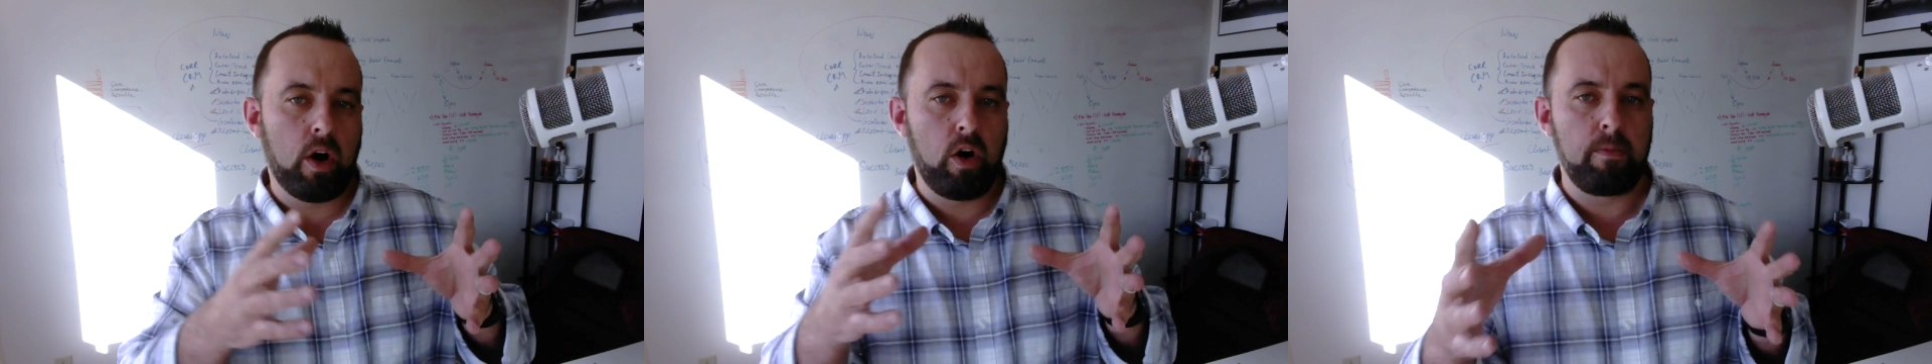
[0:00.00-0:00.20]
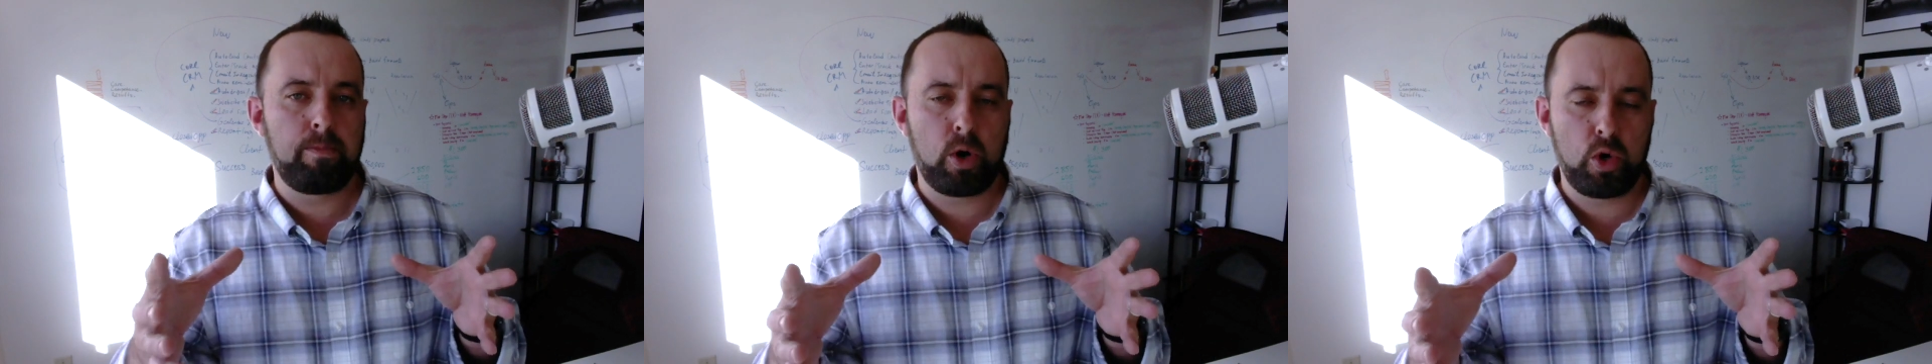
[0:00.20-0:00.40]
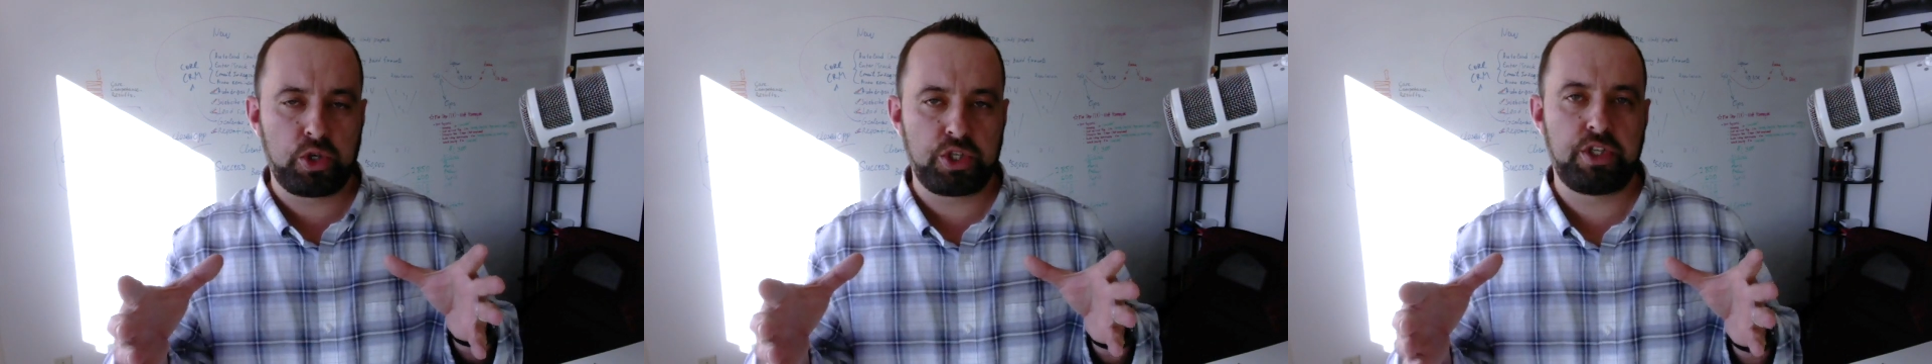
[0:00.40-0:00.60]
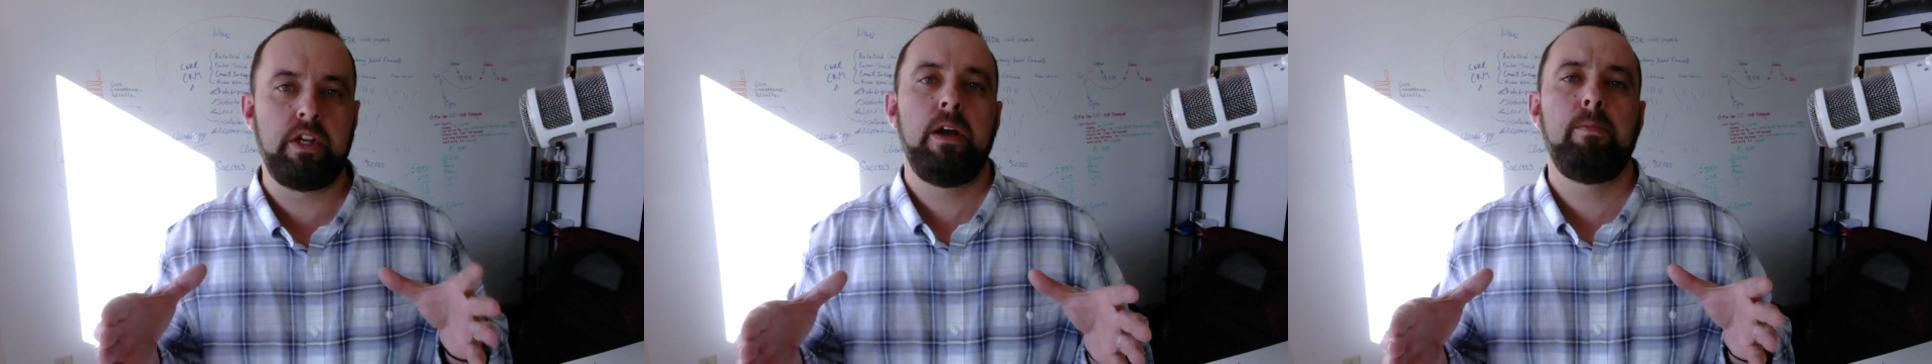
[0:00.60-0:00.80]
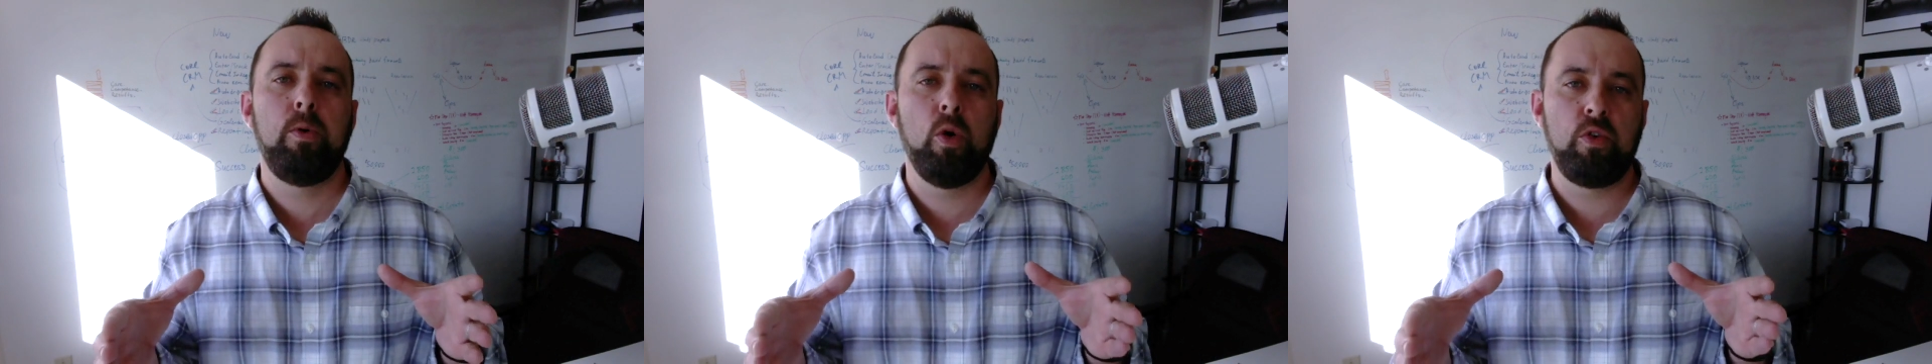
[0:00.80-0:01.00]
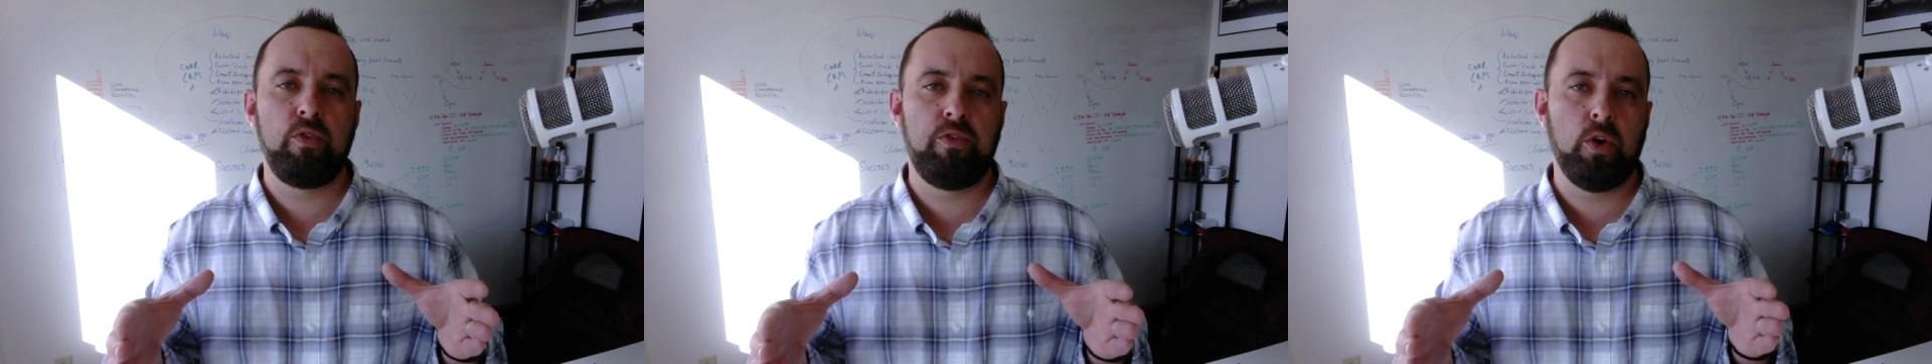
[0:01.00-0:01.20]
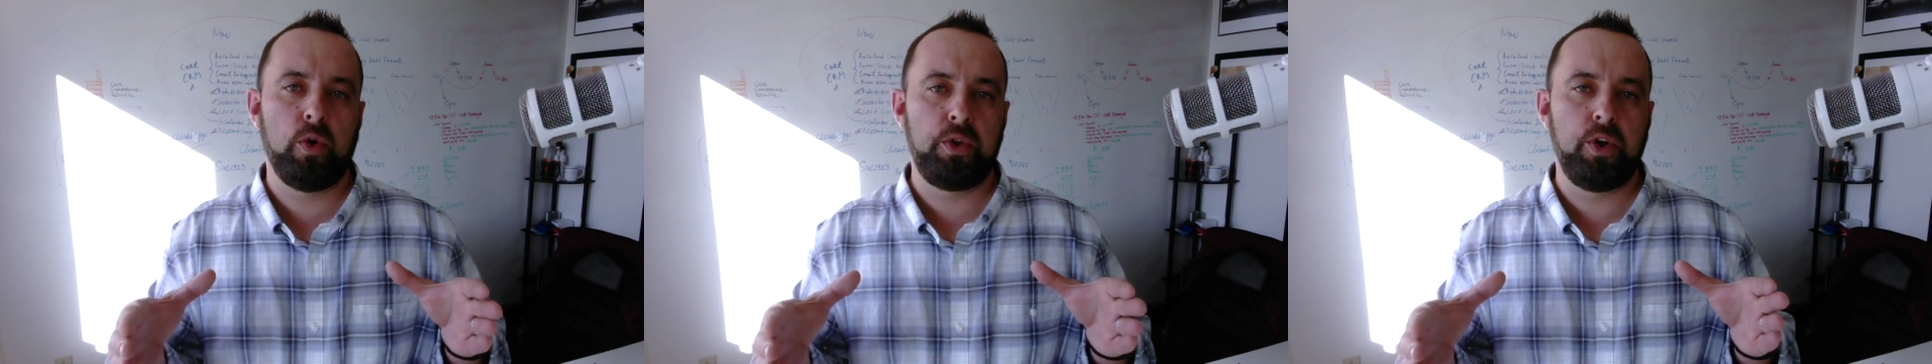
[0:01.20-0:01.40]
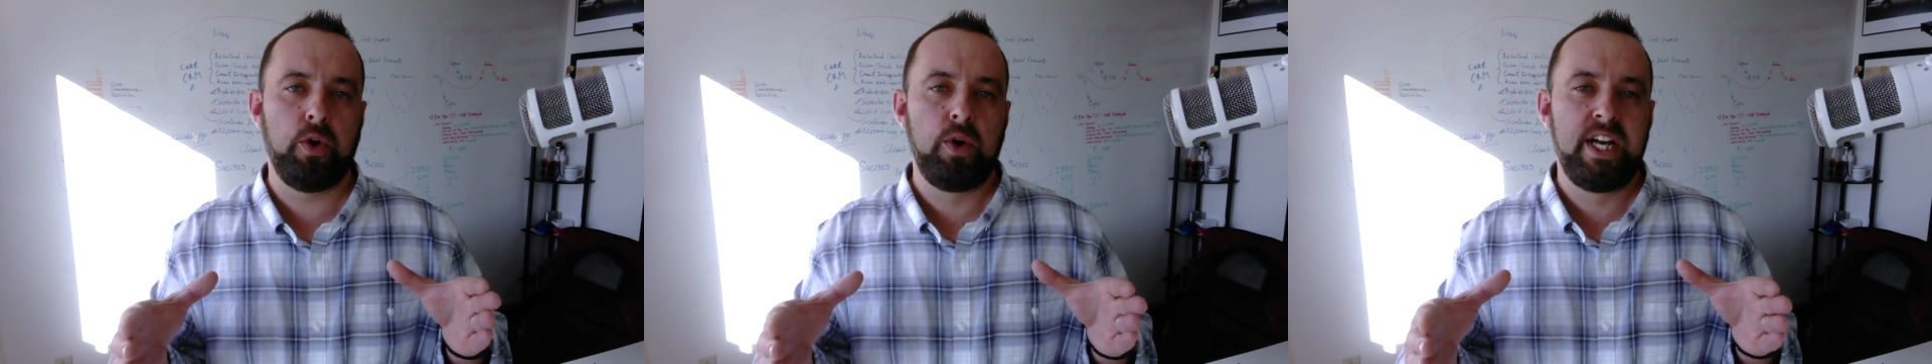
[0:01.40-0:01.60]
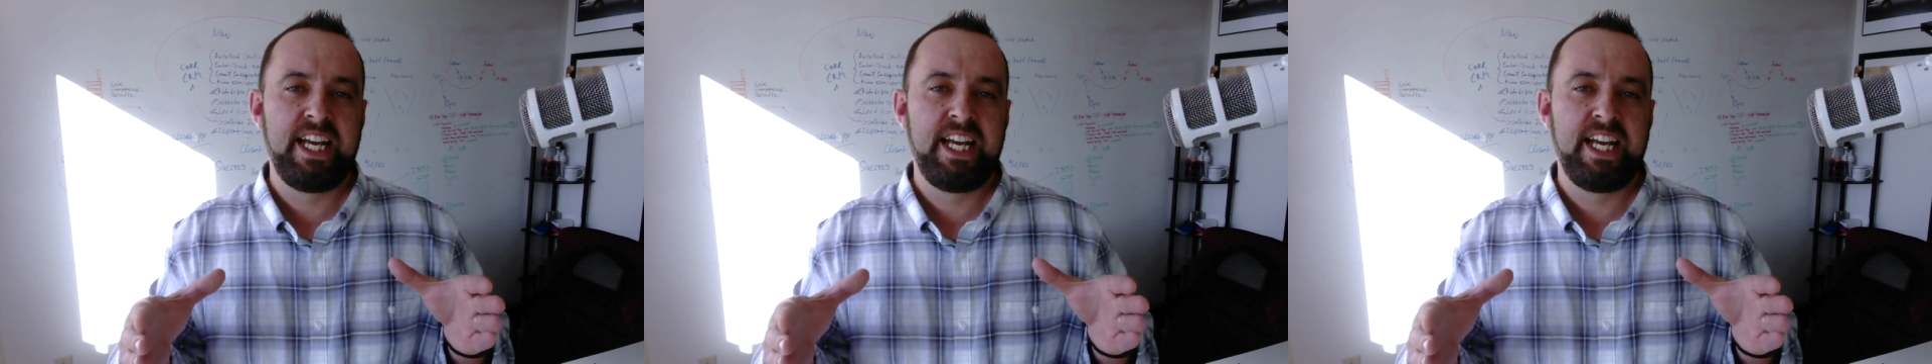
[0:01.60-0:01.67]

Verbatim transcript: on purchasing a portfolio.